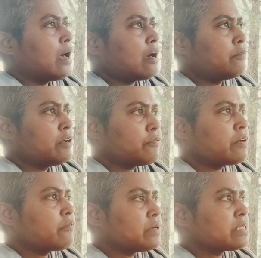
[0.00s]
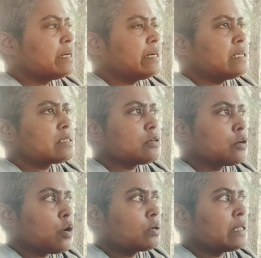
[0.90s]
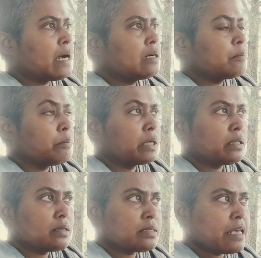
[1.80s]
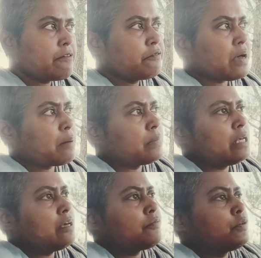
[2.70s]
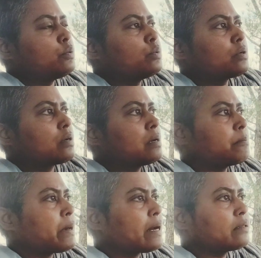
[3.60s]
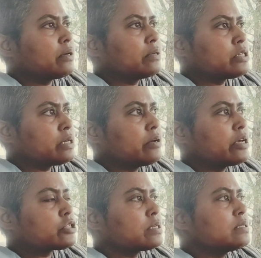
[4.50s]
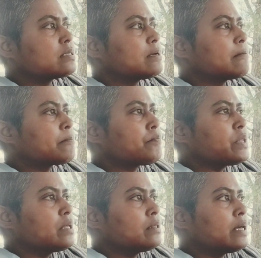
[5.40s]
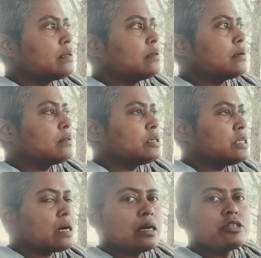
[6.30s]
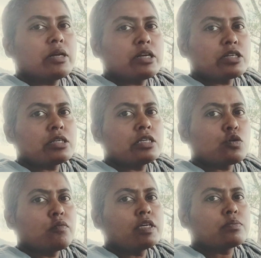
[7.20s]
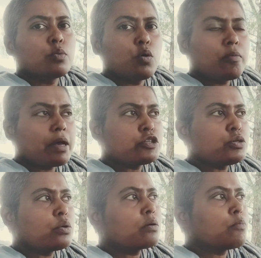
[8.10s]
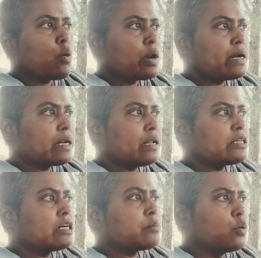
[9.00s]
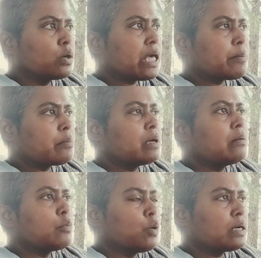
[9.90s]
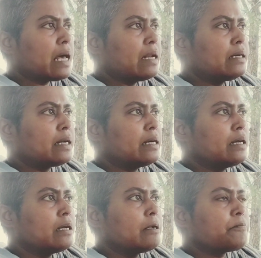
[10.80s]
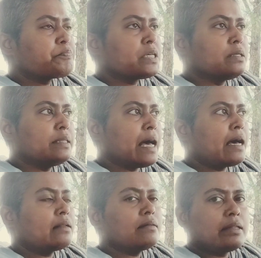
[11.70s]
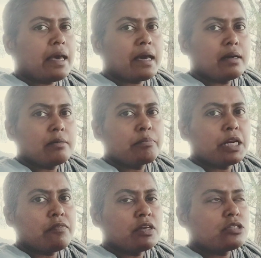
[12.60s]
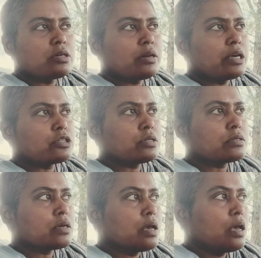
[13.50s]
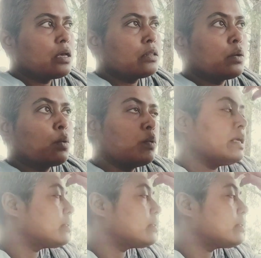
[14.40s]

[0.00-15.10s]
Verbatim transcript: have different facilities not that but in the same family if you compare the generations then the younger generation is always more mature more intelligent more capable more talented than their previous generations the only